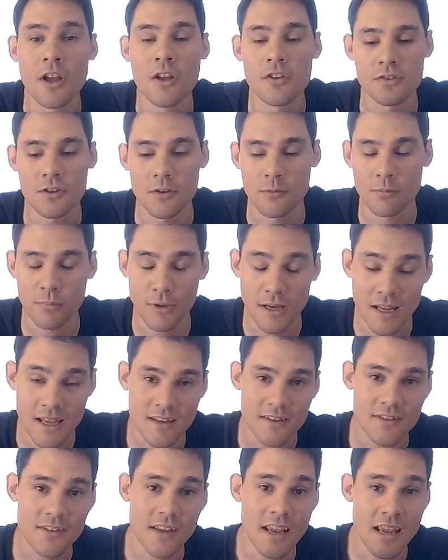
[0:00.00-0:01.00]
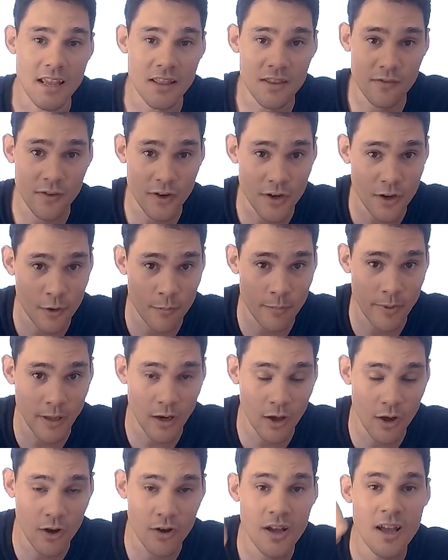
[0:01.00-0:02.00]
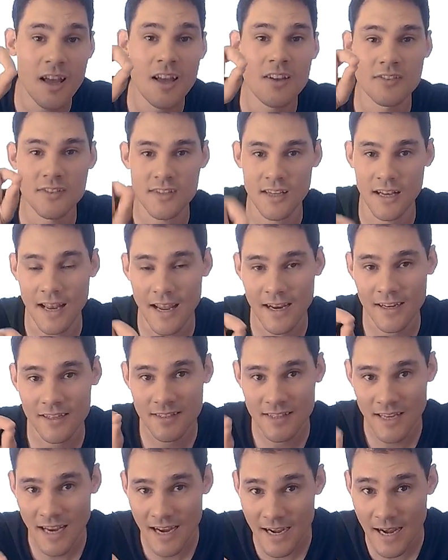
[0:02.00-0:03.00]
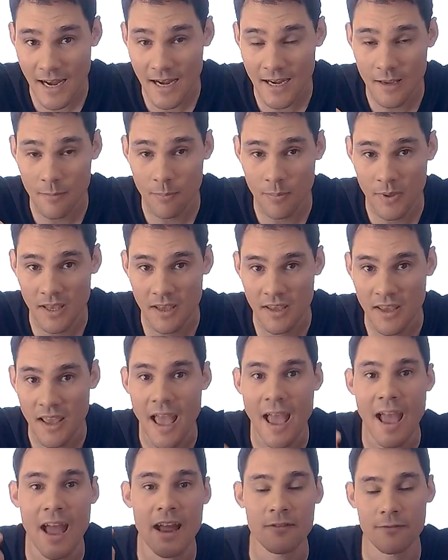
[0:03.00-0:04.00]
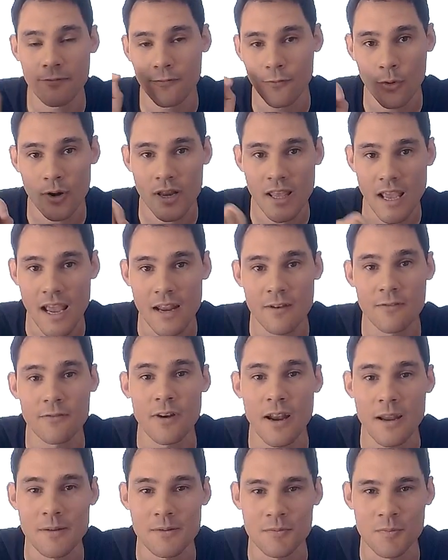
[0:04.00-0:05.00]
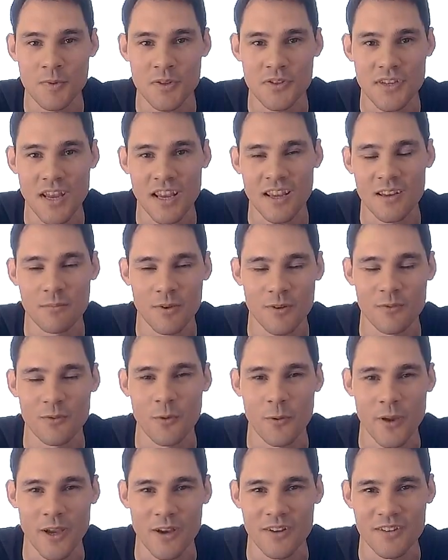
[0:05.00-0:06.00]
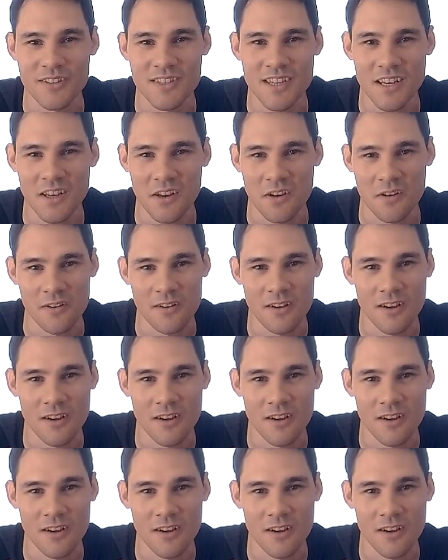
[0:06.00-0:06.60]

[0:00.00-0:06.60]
So please, in the video below, select 1080p at 48 frames per second before we continue.